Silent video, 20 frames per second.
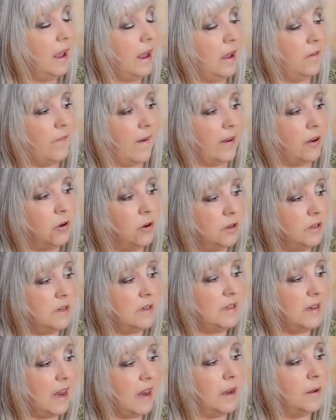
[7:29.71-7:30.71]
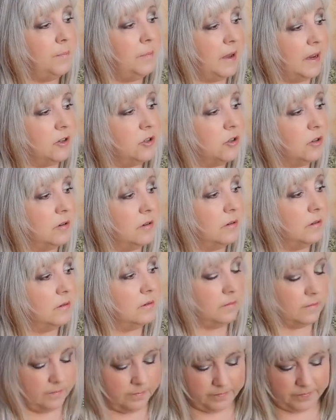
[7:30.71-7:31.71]
If I couldn't take a picture,
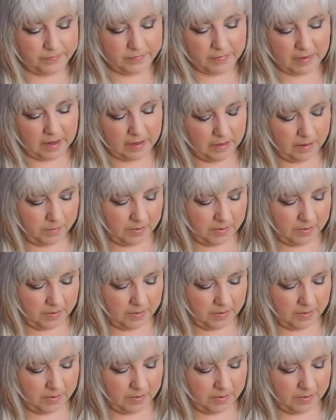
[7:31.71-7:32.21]
and